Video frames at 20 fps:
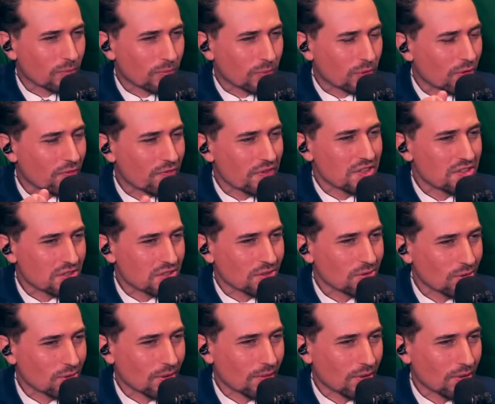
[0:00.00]

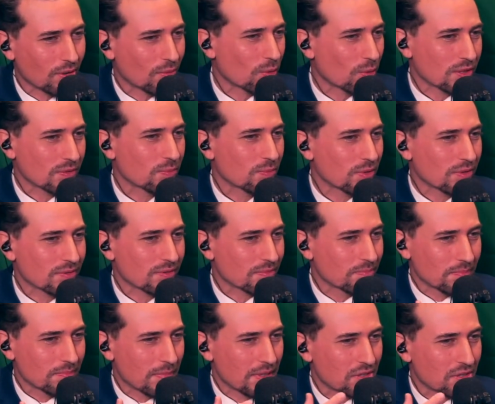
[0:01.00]
convinced you, or
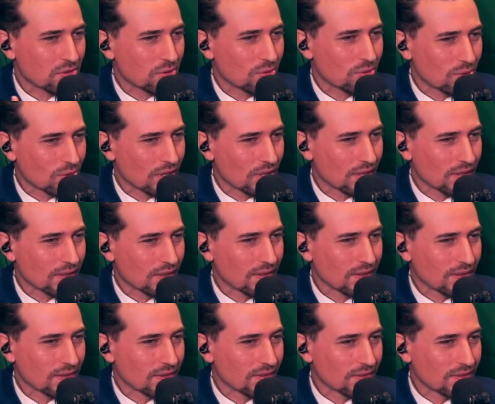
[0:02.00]
what made you
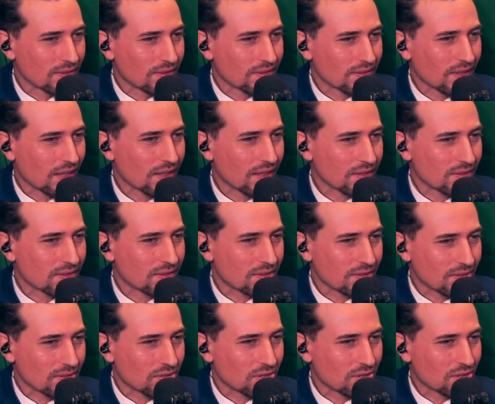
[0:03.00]
decide
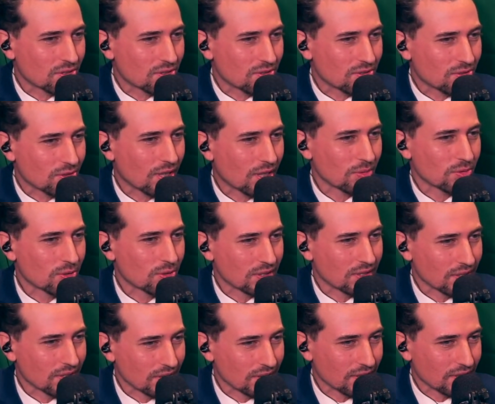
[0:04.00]
to come to
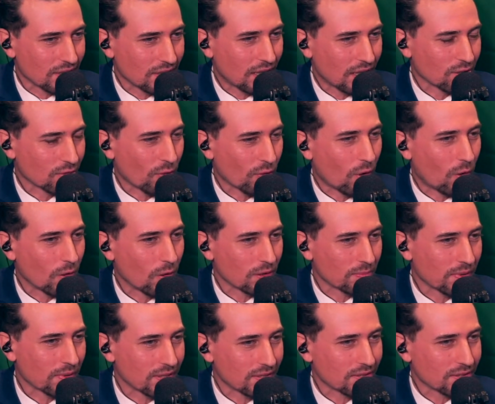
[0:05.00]
Italy out of
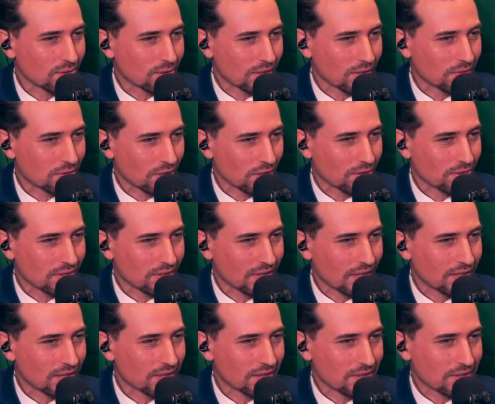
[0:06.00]
all the places you could have
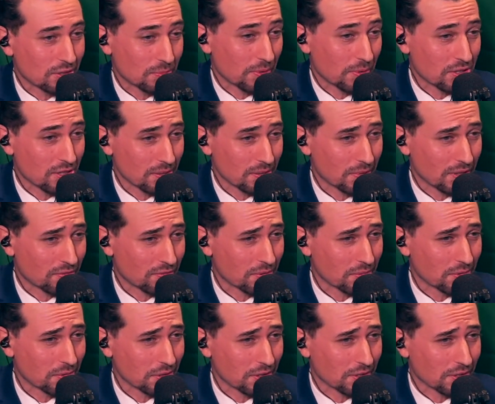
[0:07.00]
chosen, and especially being
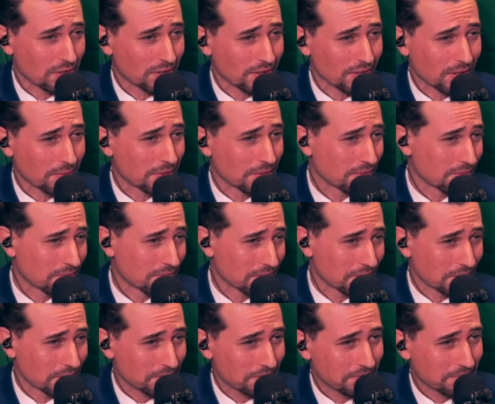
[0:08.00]
from New York? I mean, you know.